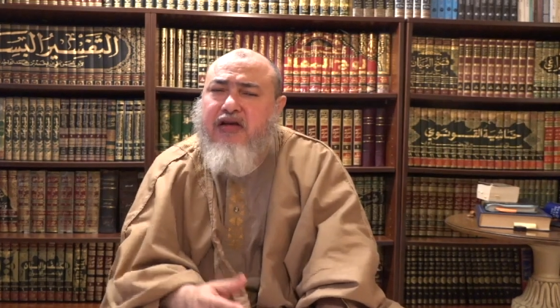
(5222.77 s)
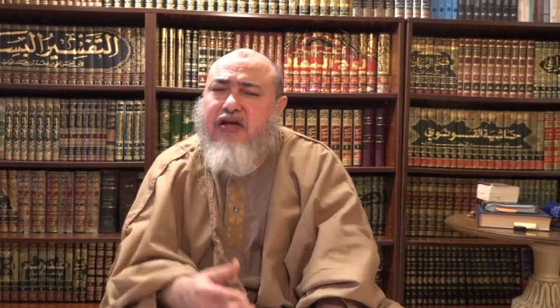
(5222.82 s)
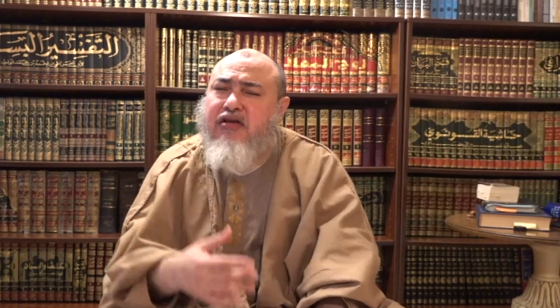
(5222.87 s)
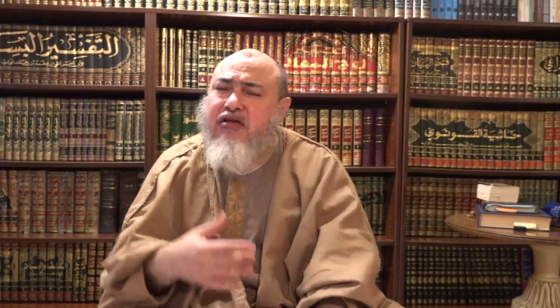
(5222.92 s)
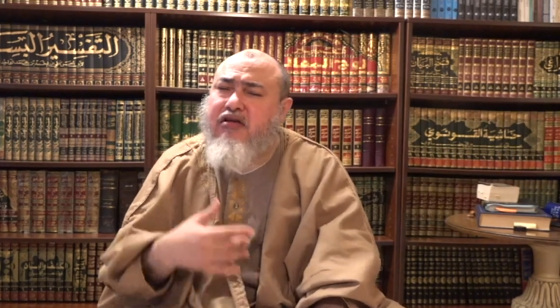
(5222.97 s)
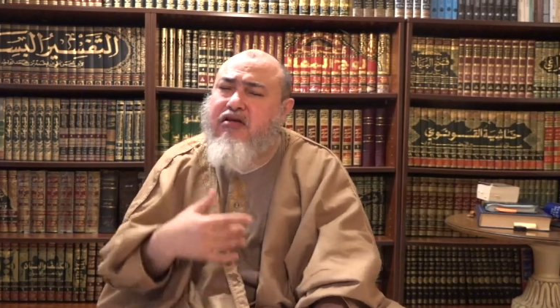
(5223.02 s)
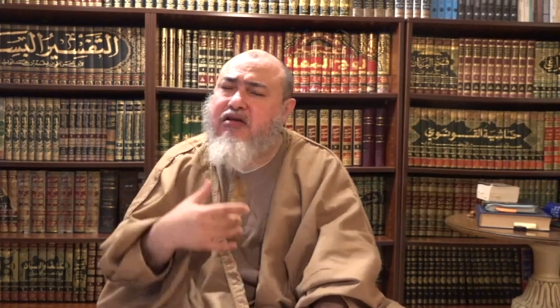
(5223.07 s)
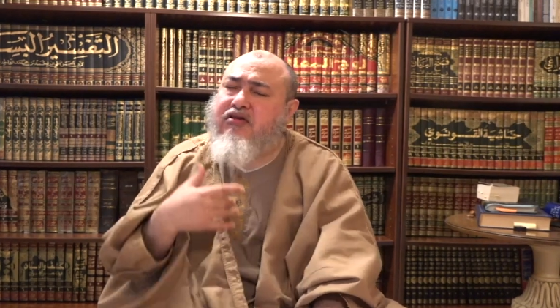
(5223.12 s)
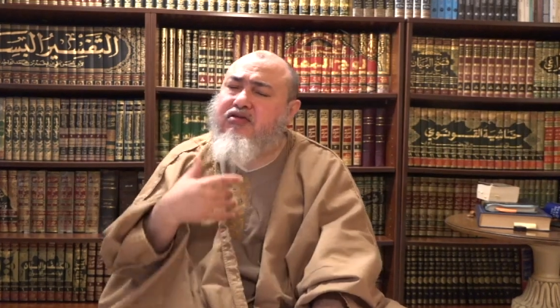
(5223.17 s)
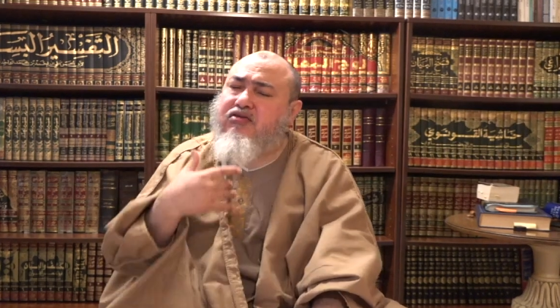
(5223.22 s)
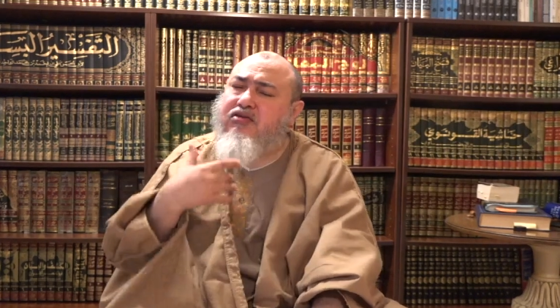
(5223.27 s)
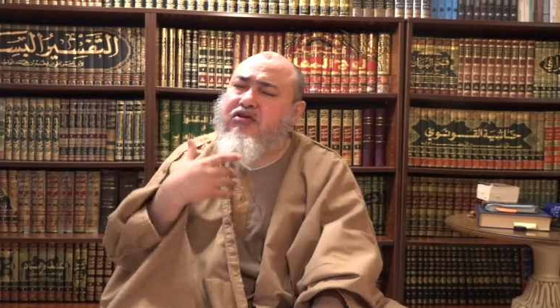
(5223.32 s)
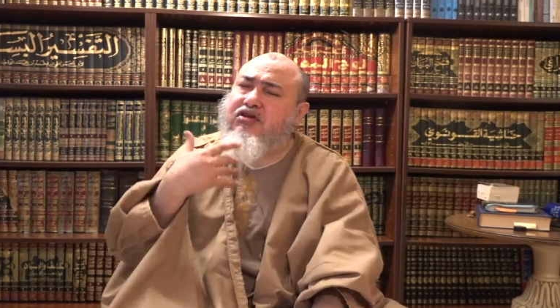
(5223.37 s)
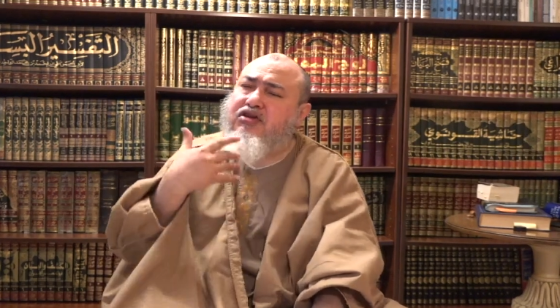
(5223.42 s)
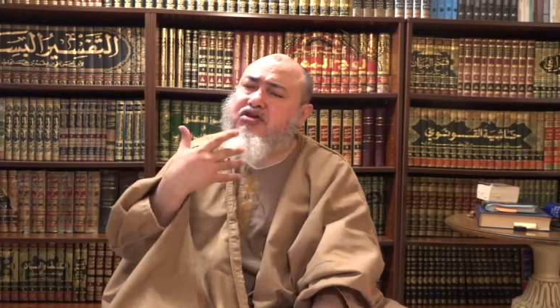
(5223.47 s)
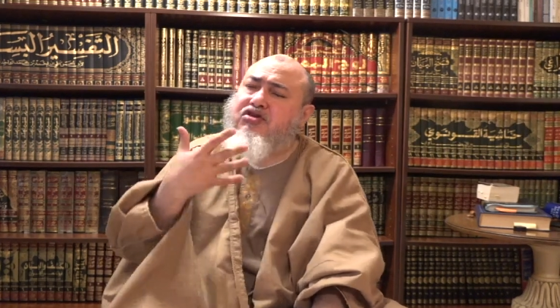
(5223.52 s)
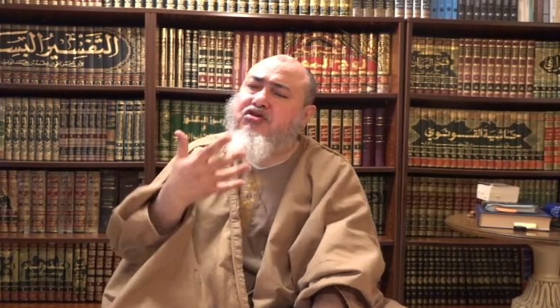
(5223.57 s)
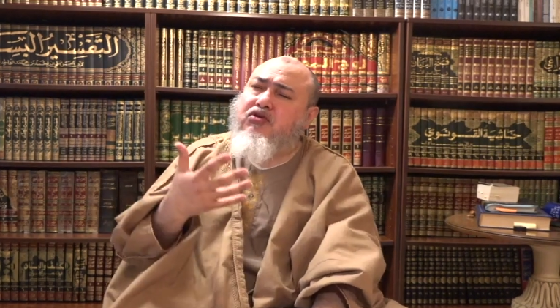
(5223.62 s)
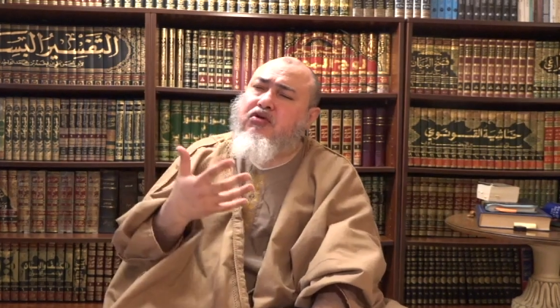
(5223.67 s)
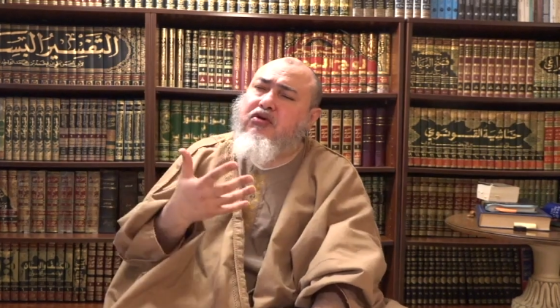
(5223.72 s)
in the
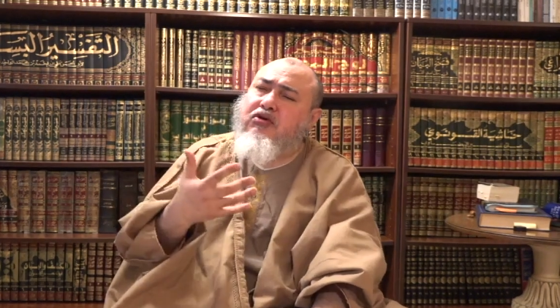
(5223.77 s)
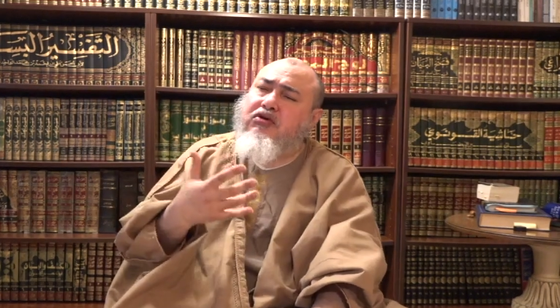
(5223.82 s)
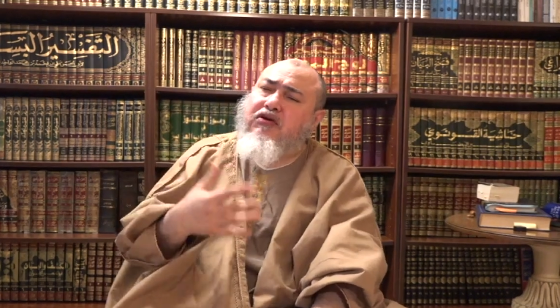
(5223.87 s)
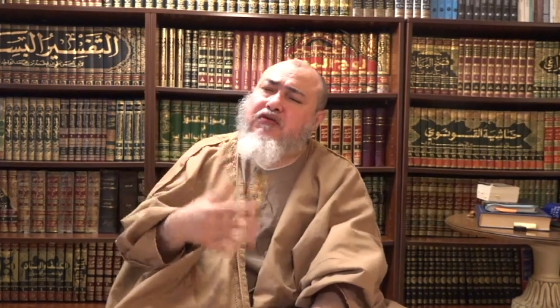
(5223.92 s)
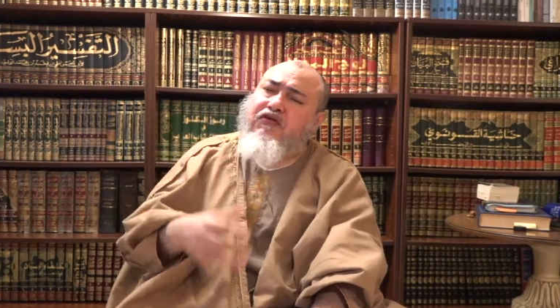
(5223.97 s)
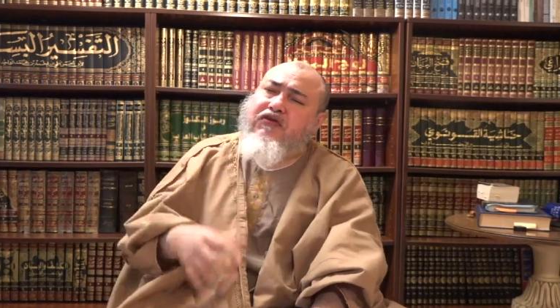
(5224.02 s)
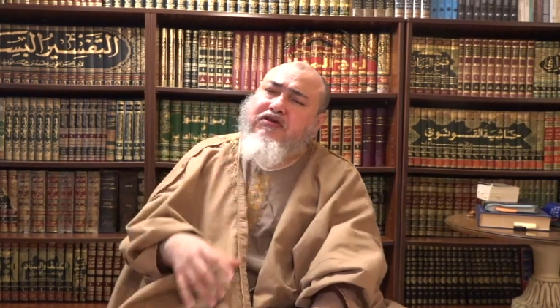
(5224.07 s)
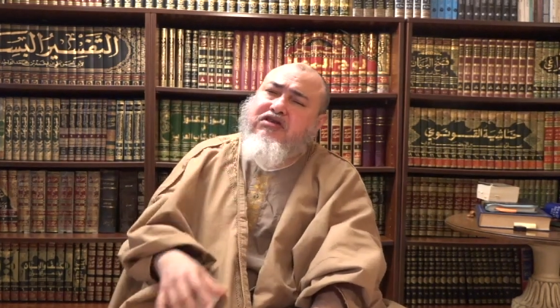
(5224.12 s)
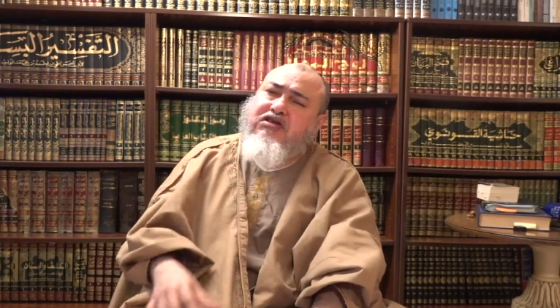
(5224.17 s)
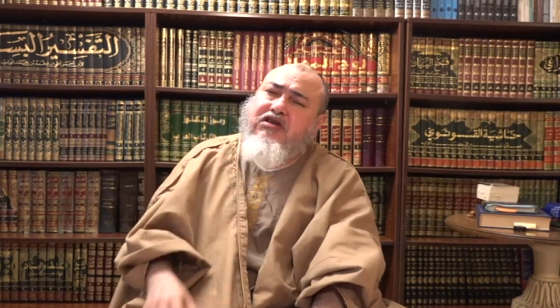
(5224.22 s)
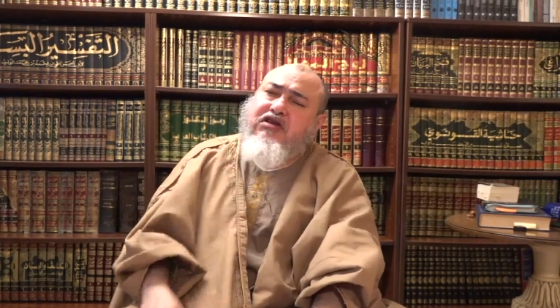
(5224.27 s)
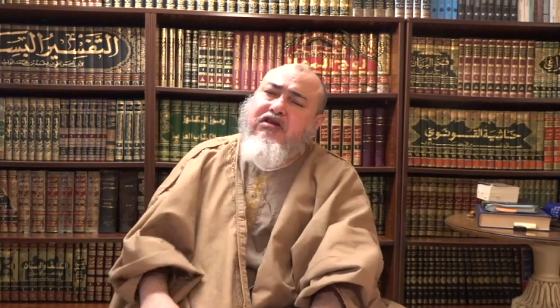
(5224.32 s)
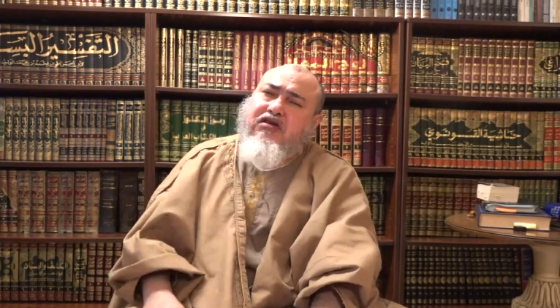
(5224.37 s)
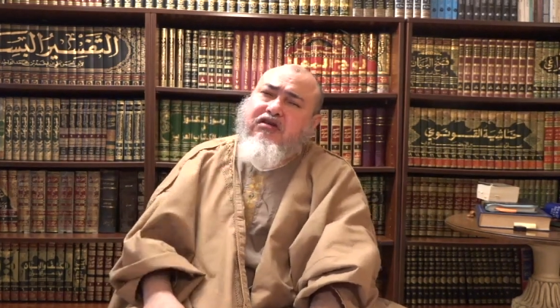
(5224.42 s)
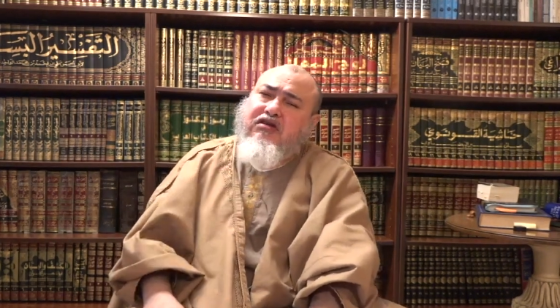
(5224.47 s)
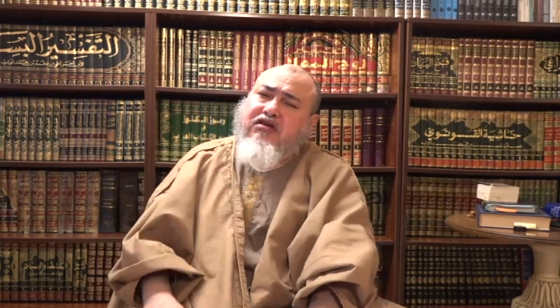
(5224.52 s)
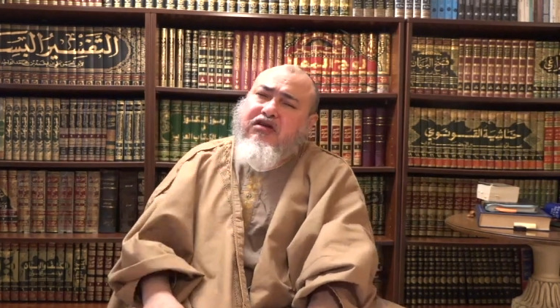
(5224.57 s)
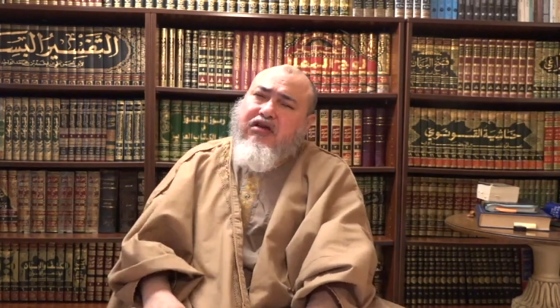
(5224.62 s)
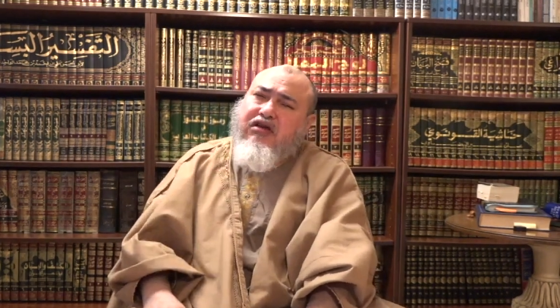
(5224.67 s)
traditional tafsir,